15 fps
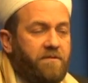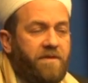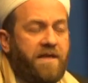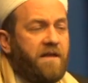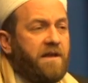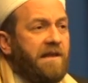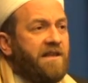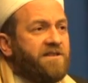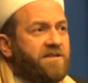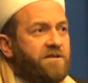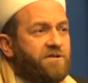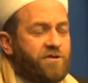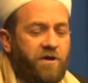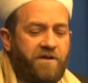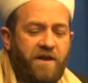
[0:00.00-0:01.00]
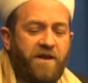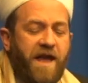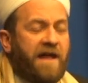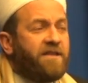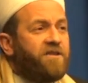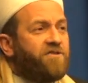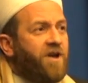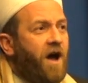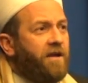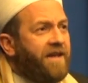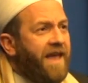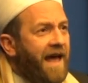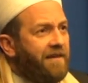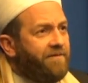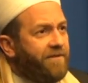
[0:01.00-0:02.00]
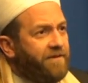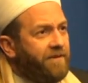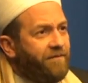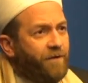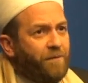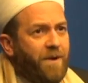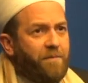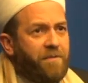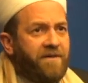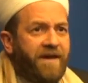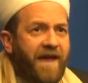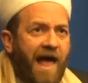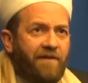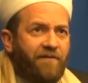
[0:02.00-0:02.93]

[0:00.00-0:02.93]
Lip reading: They didn't listen. So then you had John Calvin, if you remember the